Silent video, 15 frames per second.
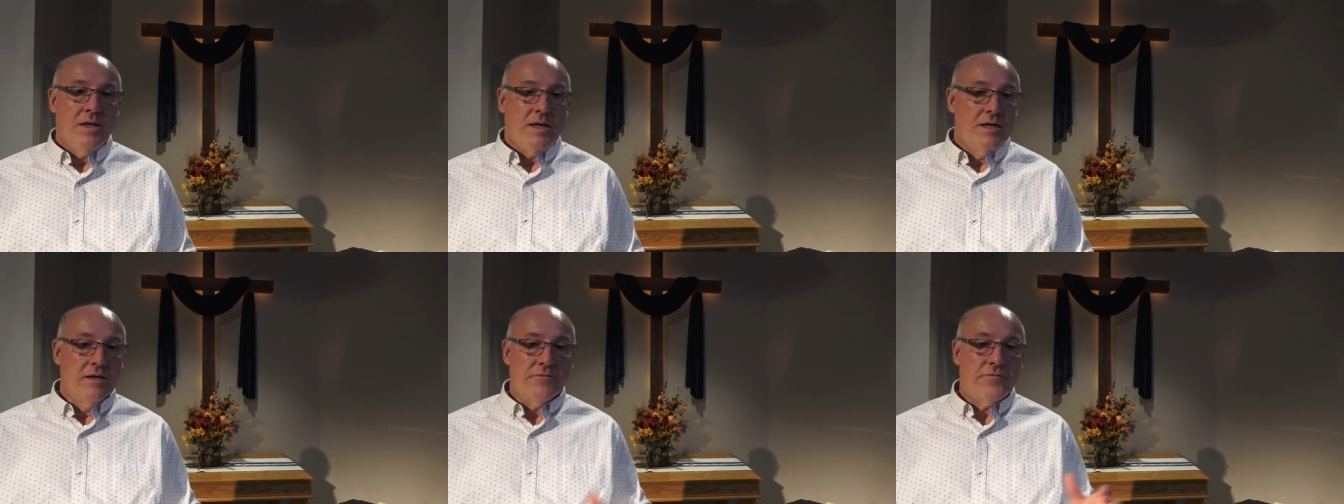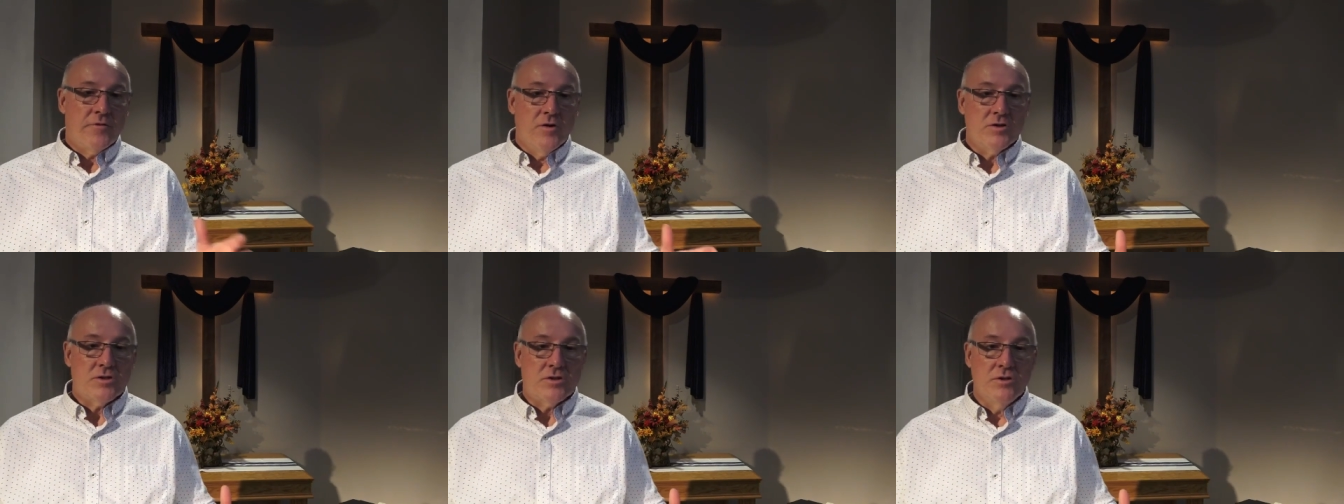In the
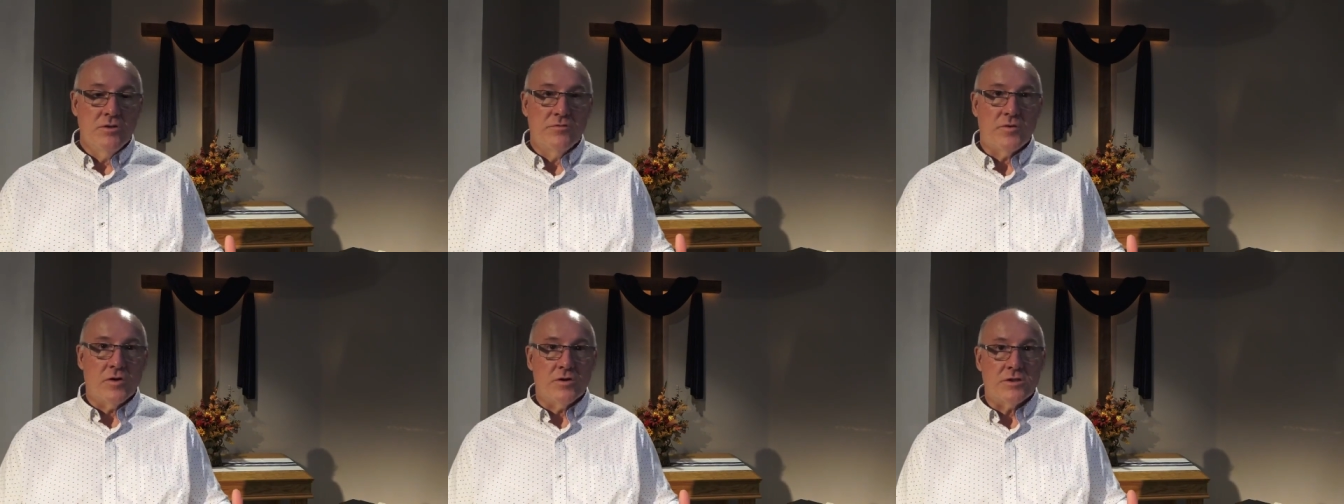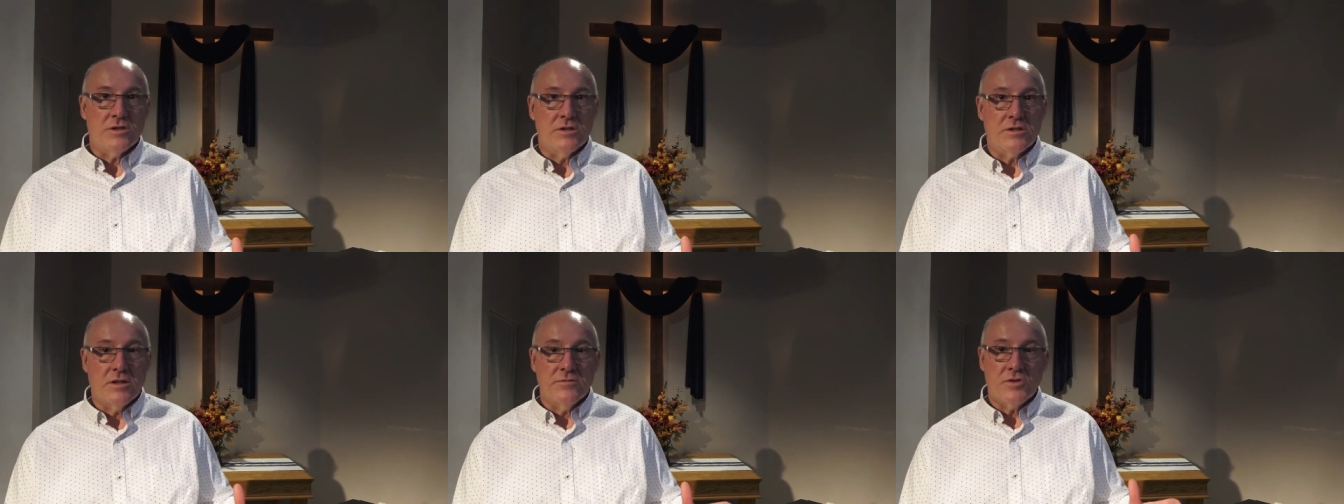first two
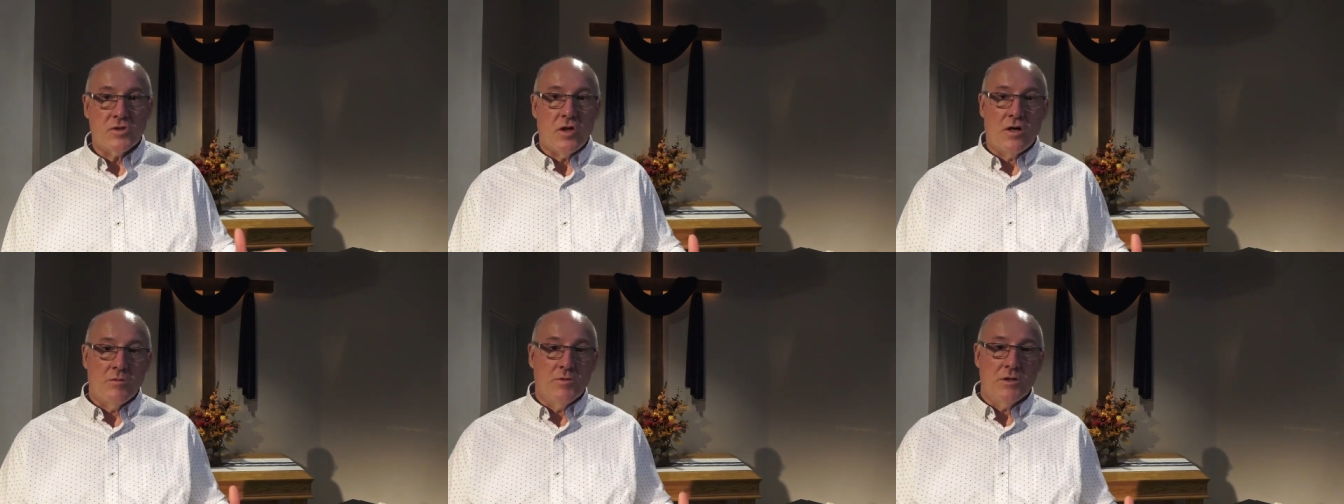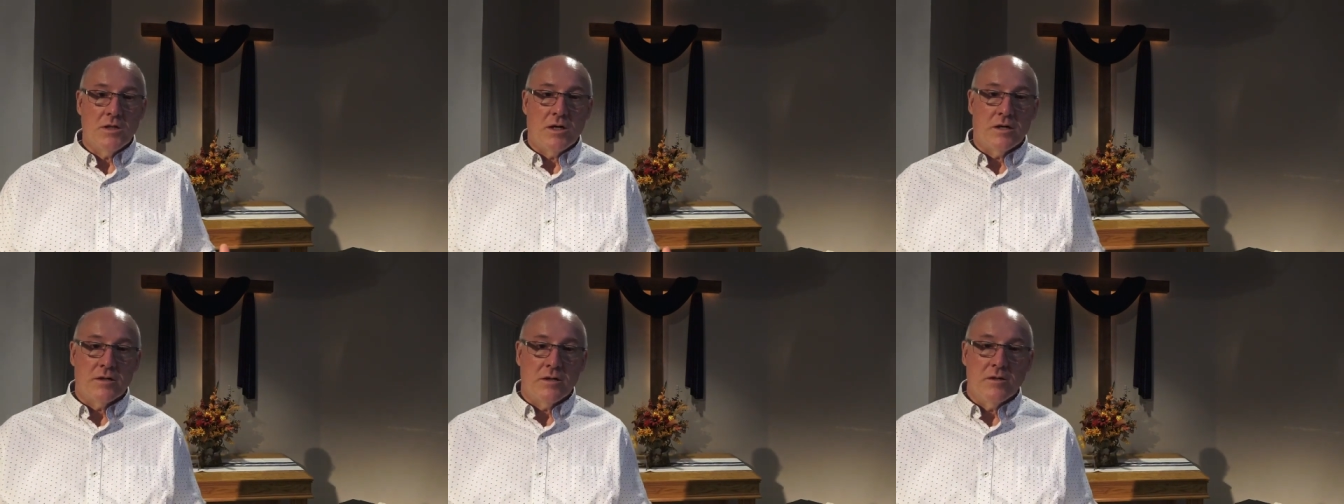verses of Psalm
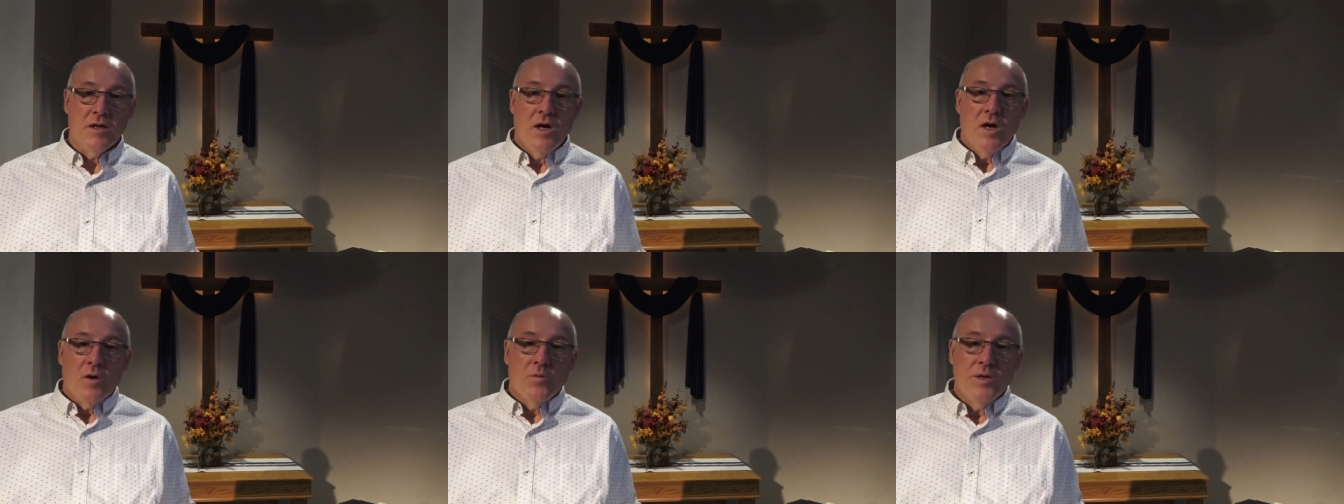100,